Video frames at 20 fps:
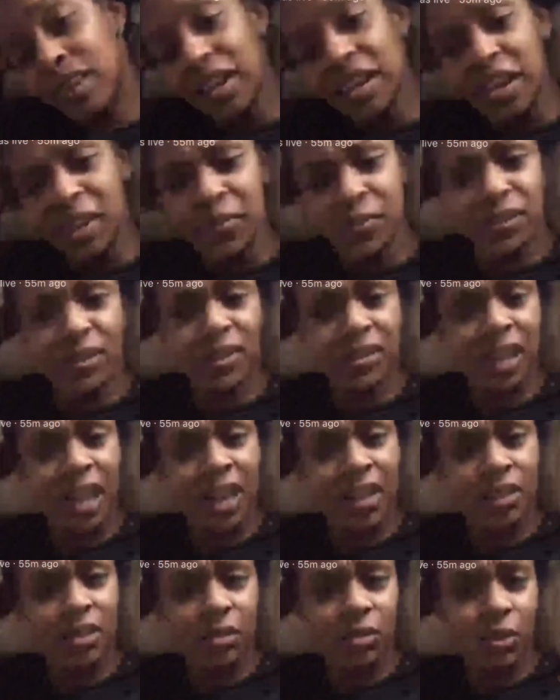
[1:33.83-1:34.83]
If it's
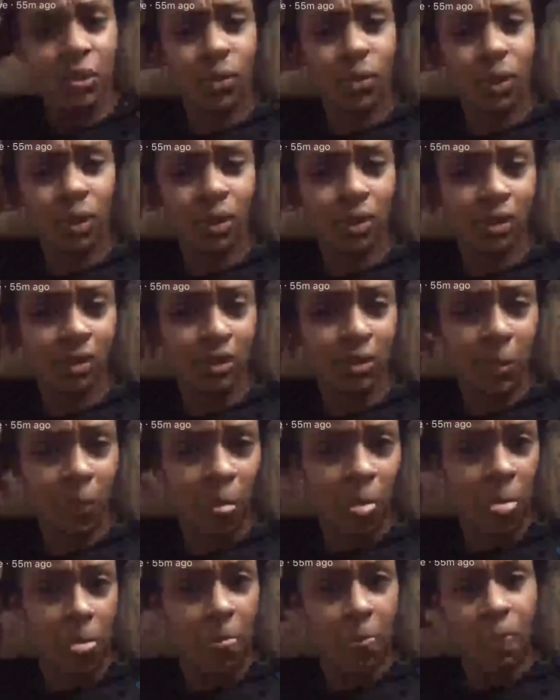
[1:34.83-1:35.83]
not true, then
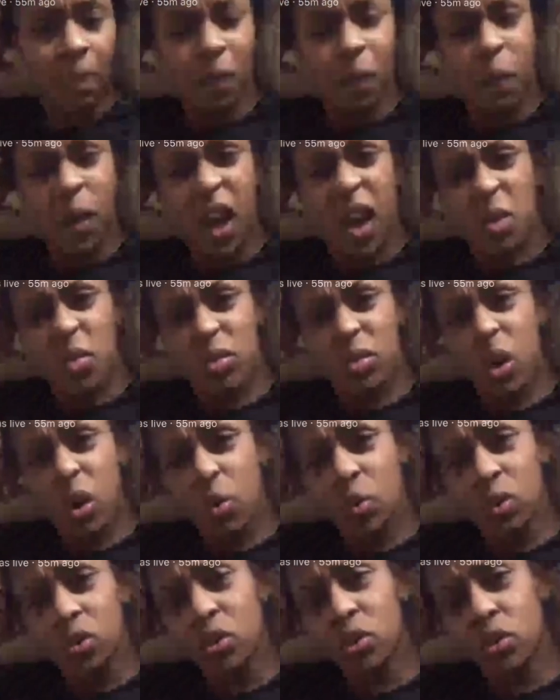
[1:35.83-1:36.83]
why are you
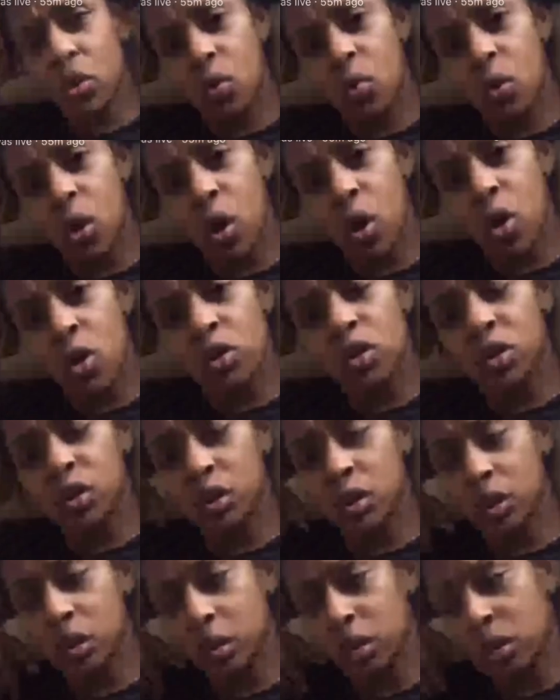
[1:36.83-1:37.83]
going so hard
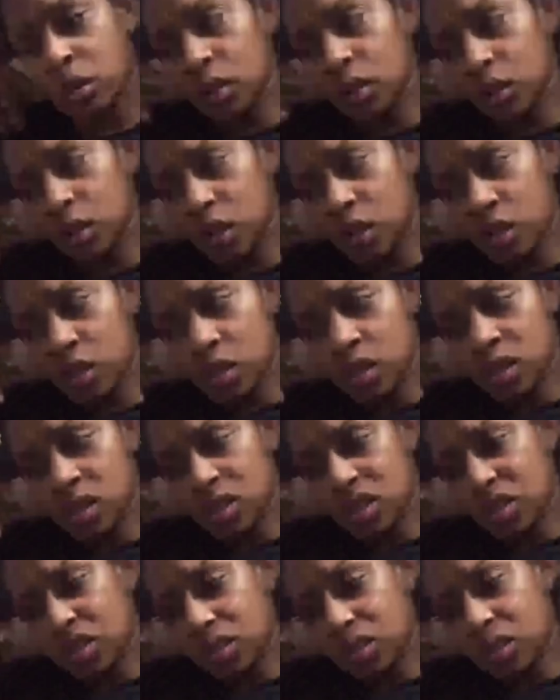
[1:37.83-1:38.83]
to
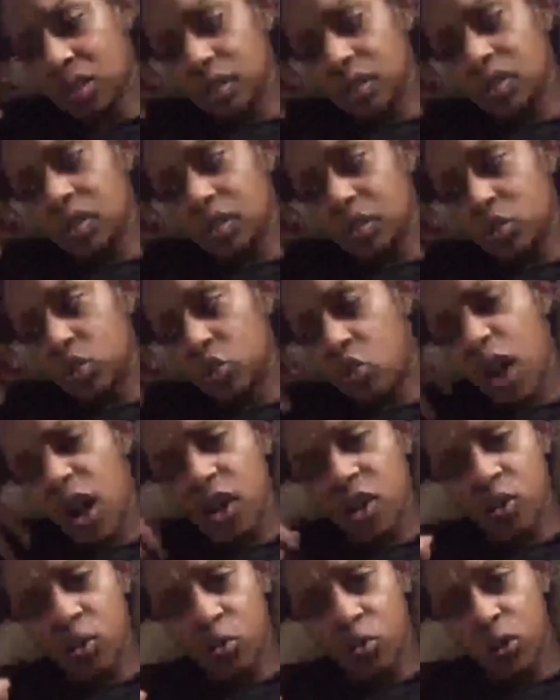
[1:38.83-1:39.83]
to to try
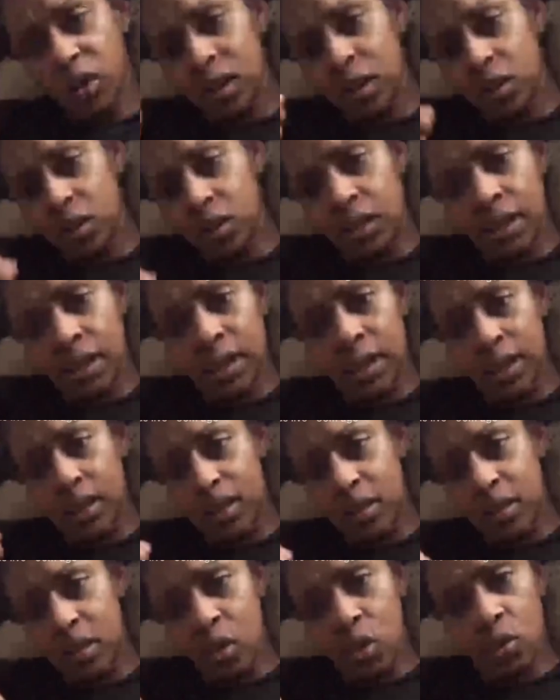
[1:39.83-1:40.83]
to reel
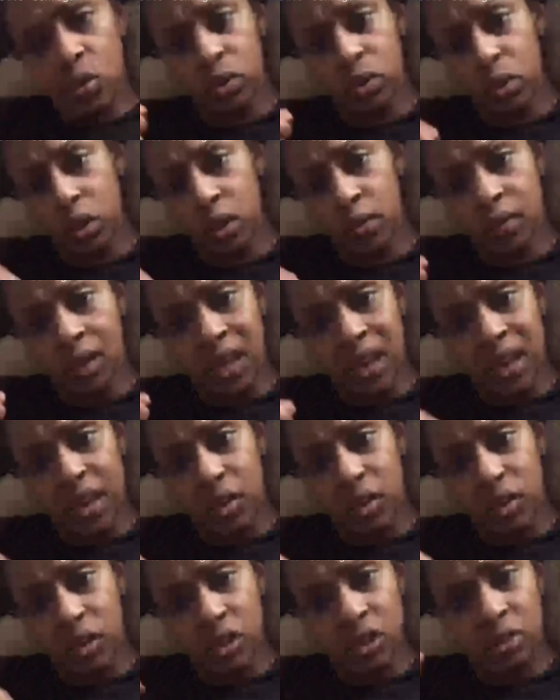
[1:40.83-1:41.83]
in those of the
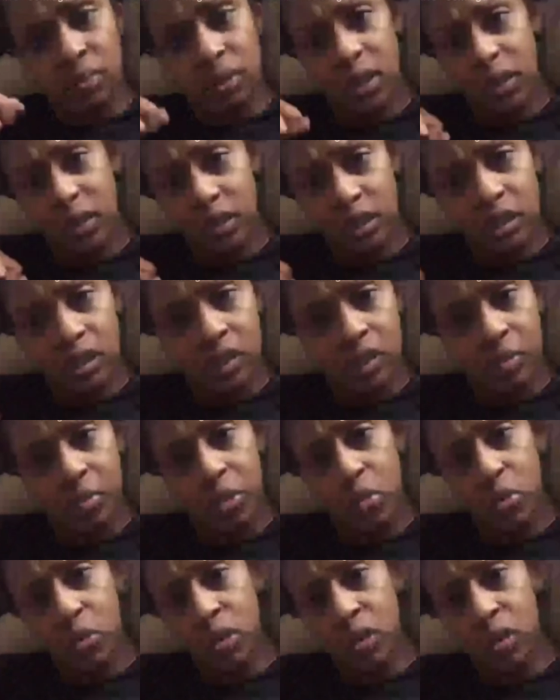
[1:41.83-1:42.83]
LGBT
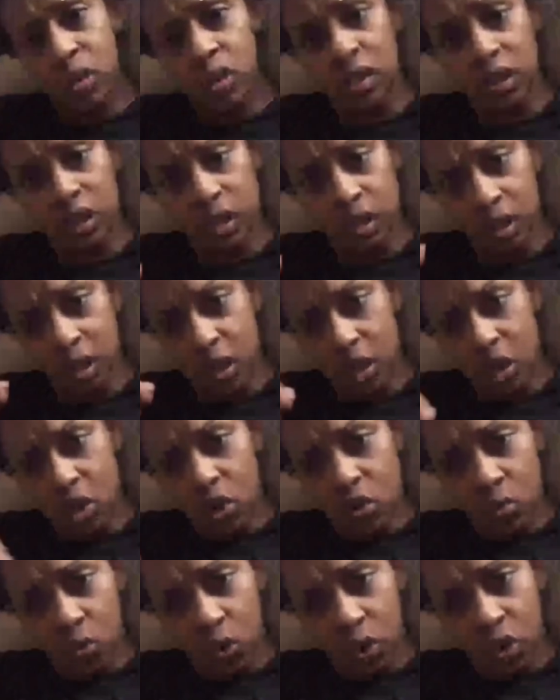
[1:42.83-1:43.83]
community and
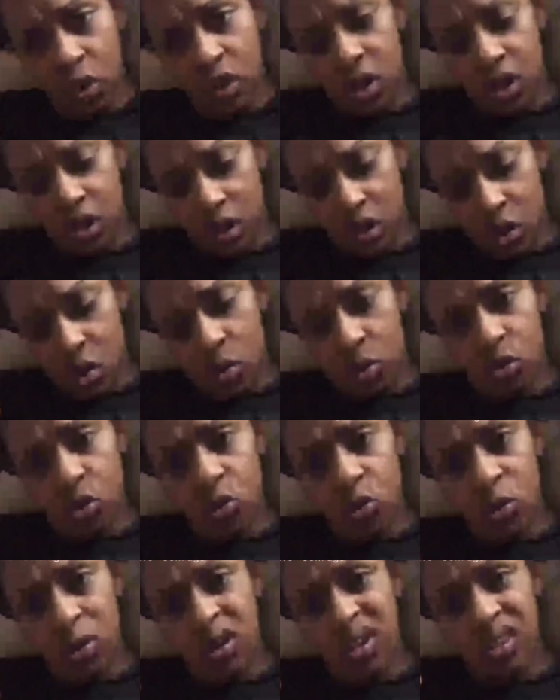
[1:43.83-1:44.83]
reel in those
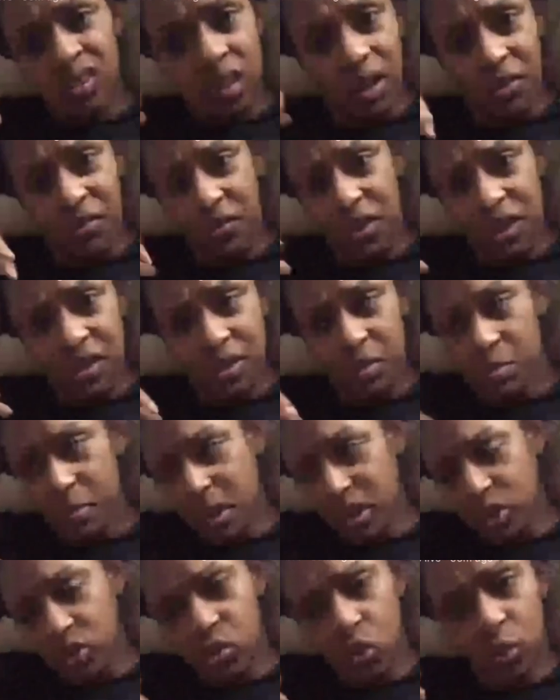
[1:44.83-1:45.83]
who are affected by
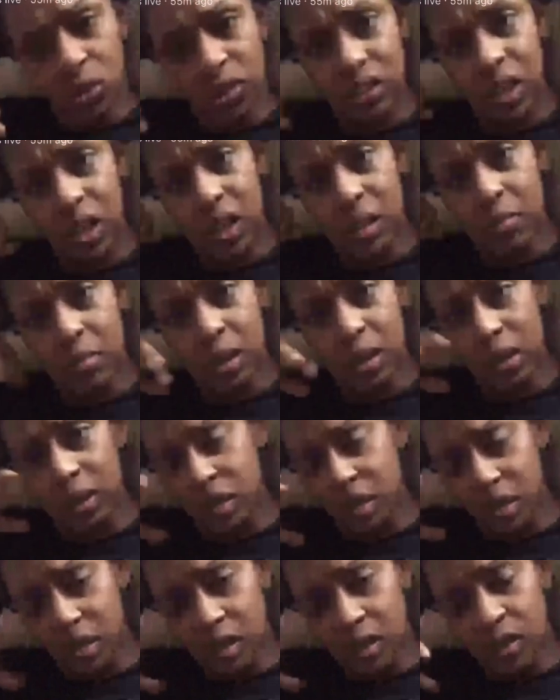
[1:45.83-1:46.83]
suicide by
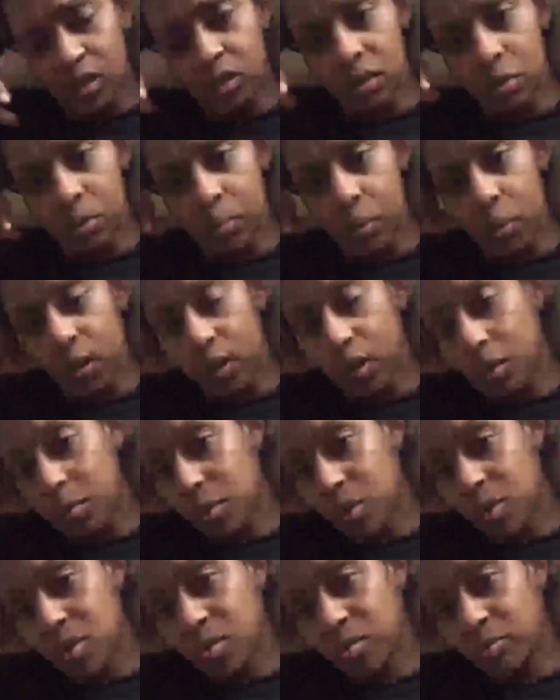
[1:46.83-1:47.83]
some point? Come
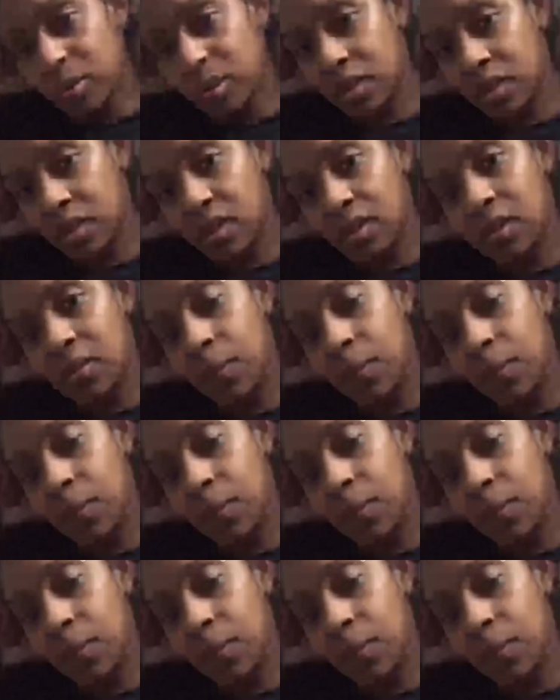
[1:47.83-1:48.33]
on, brother.